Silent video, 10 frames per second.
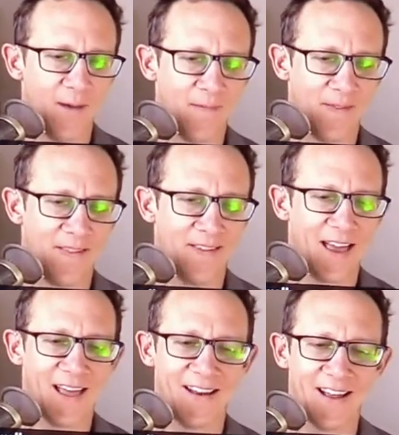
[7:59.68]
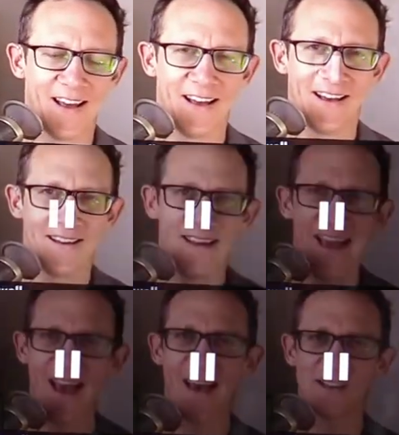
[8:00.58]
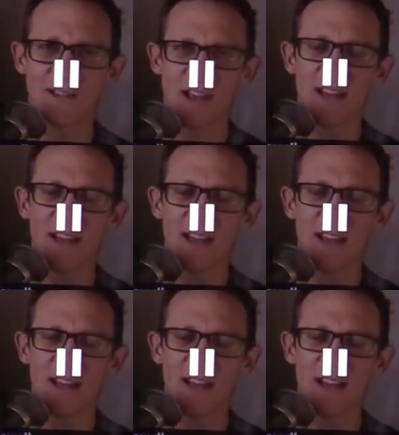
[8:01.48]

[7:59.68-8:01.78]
in the top spot and then puts